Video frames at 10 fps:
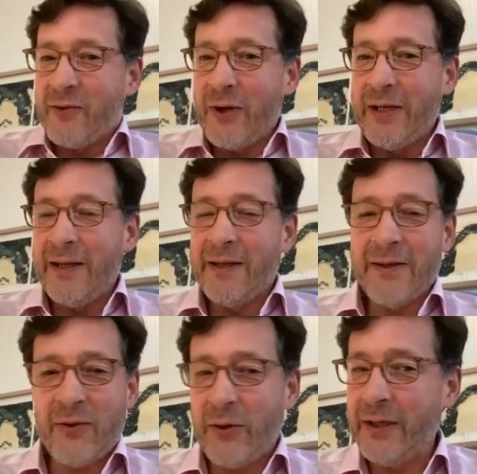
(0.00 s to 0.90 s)

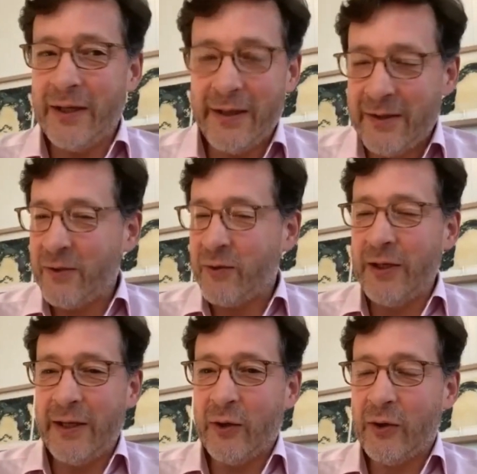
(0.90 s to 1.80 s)

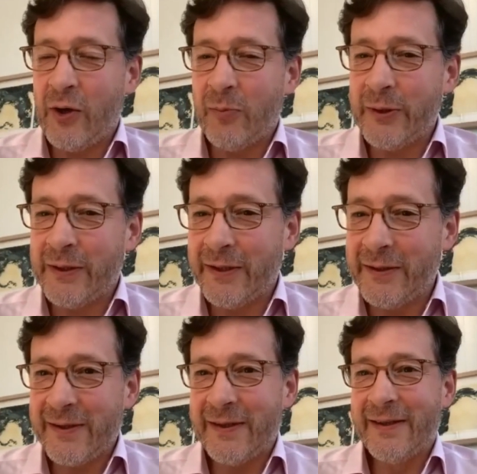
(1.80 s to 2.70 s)
Strictly on
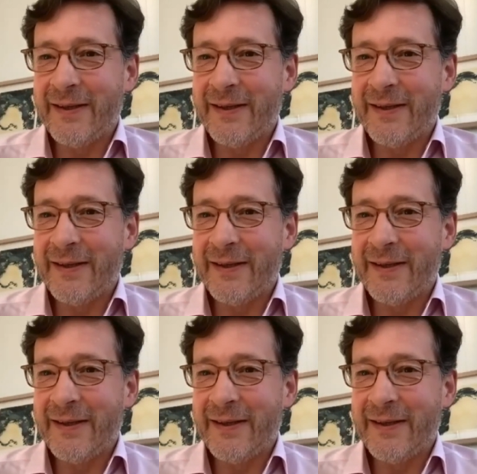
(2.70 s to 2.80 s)
competence.